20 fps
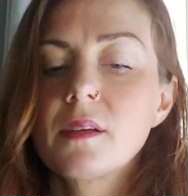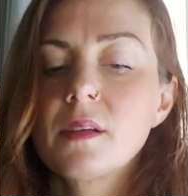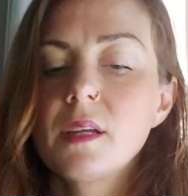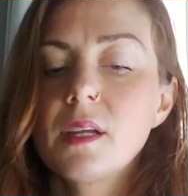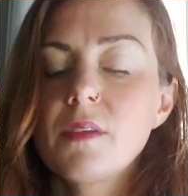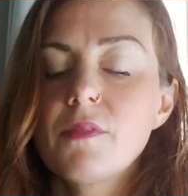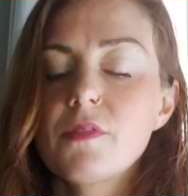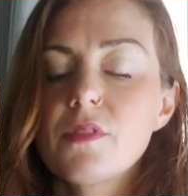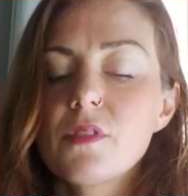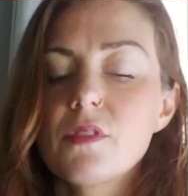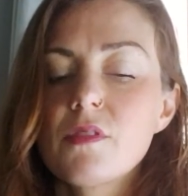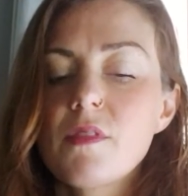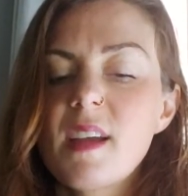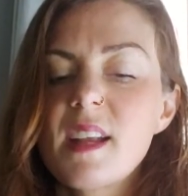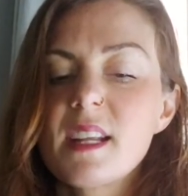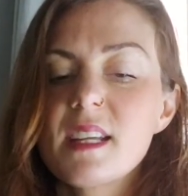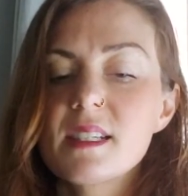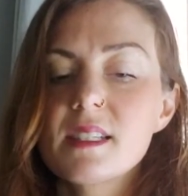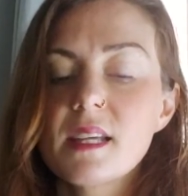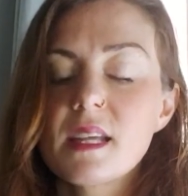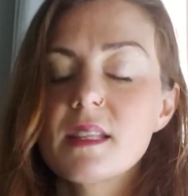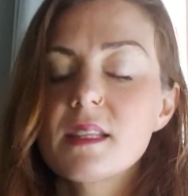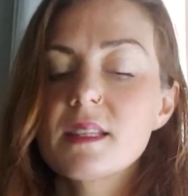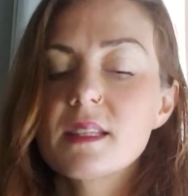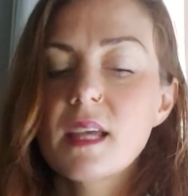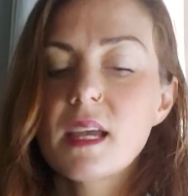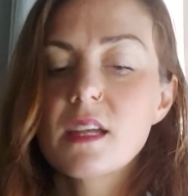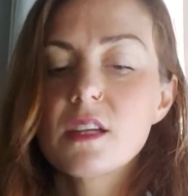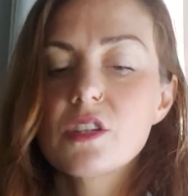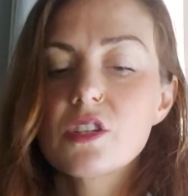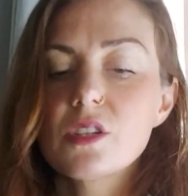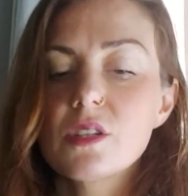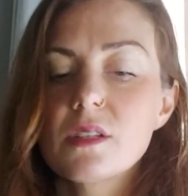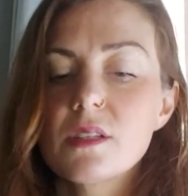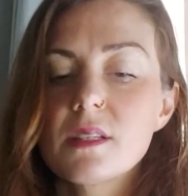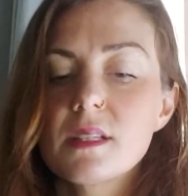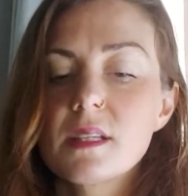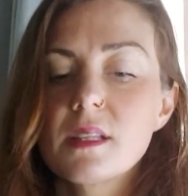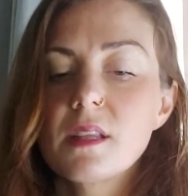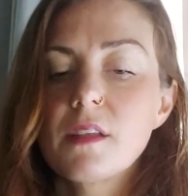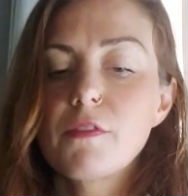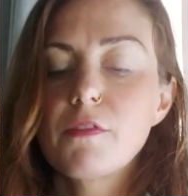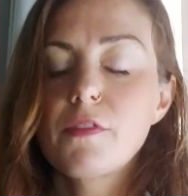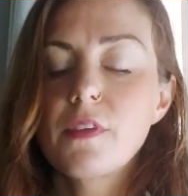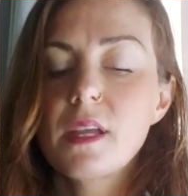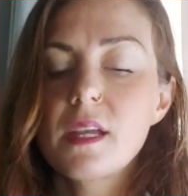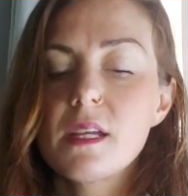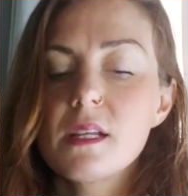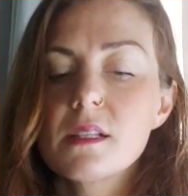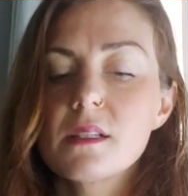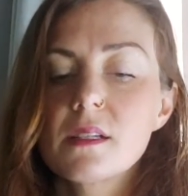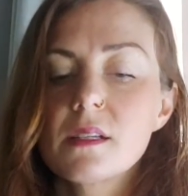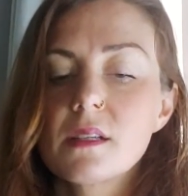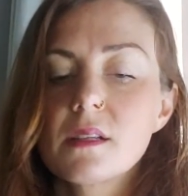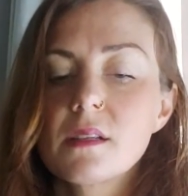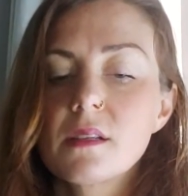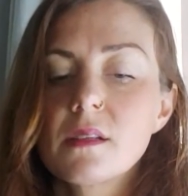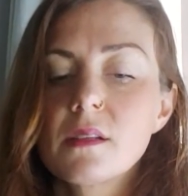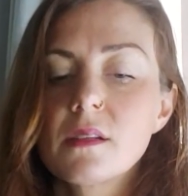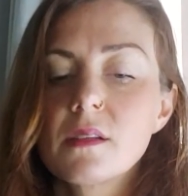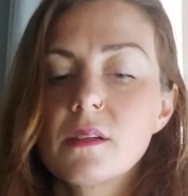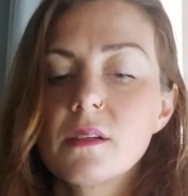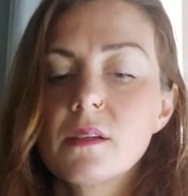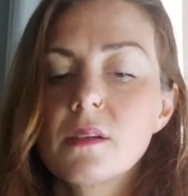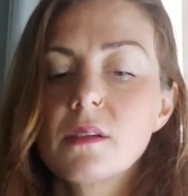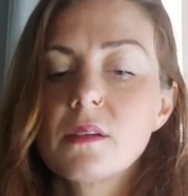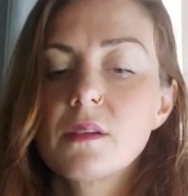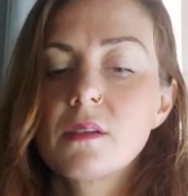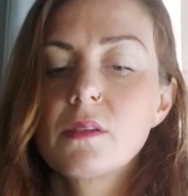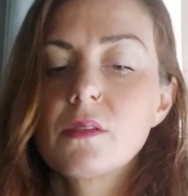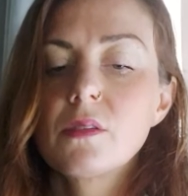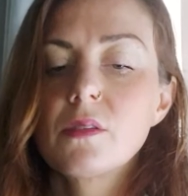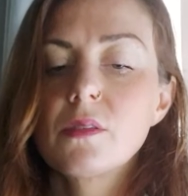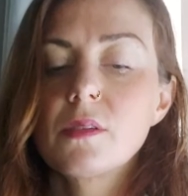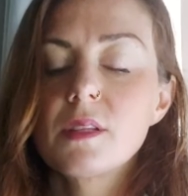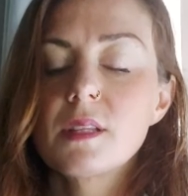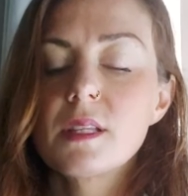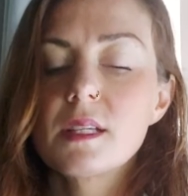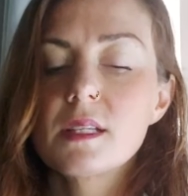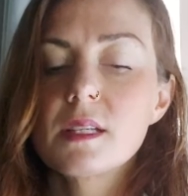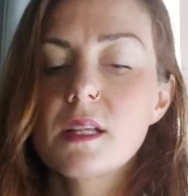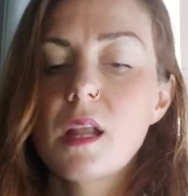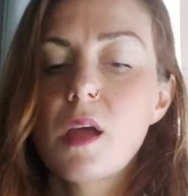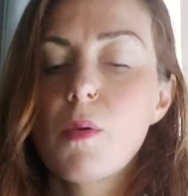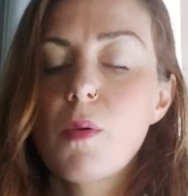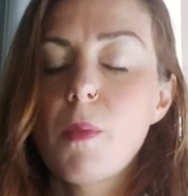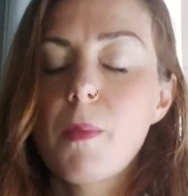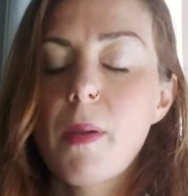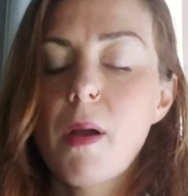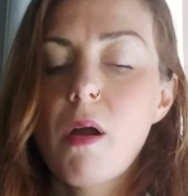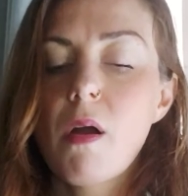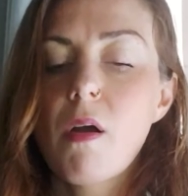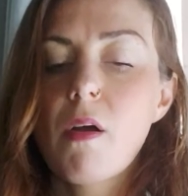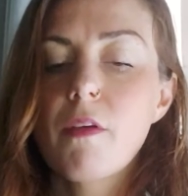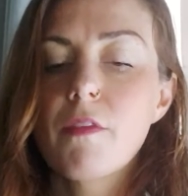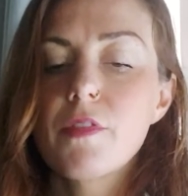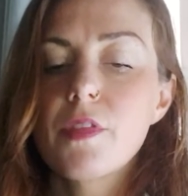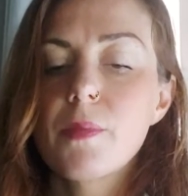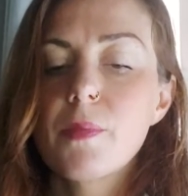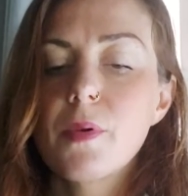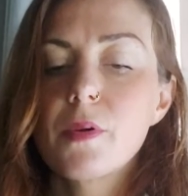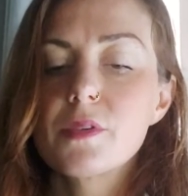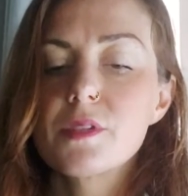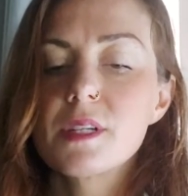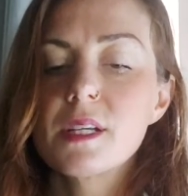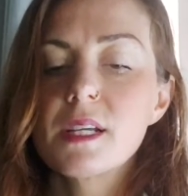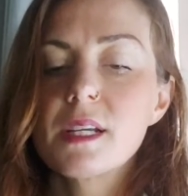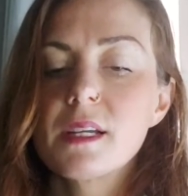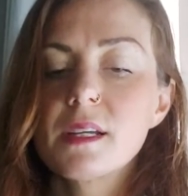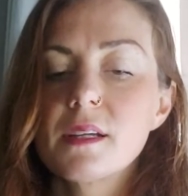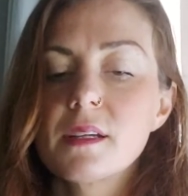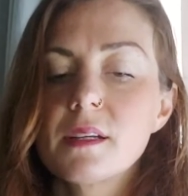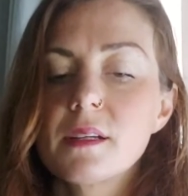If there are any sensations in the feet or in this lower part of the body.